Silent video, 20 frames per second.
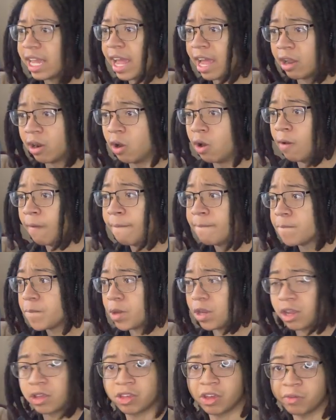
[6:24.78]
at all. But
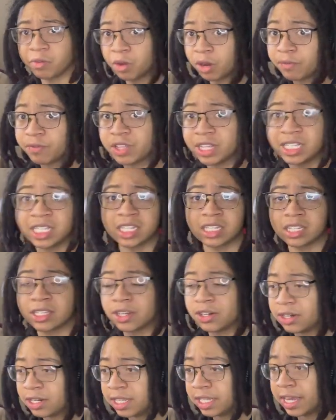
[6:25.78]
also, I was going for this at the
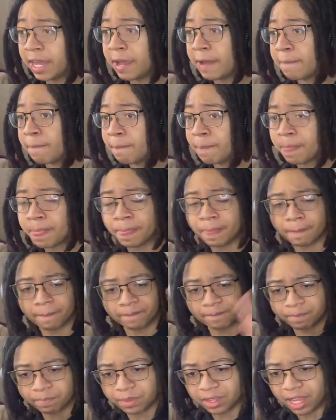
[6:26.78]
start of the game.
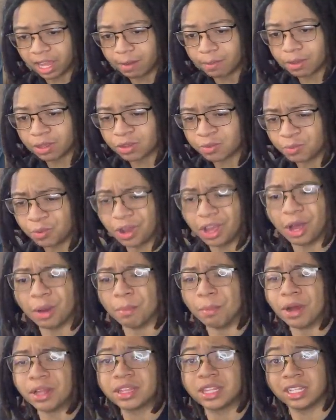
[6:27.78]
The game is, what, a
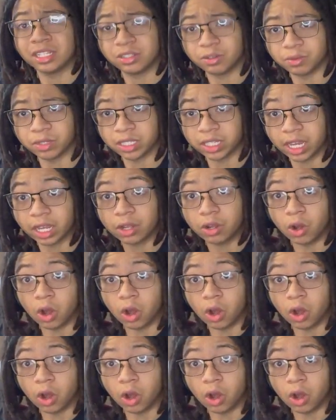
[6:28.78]
month into its cycle?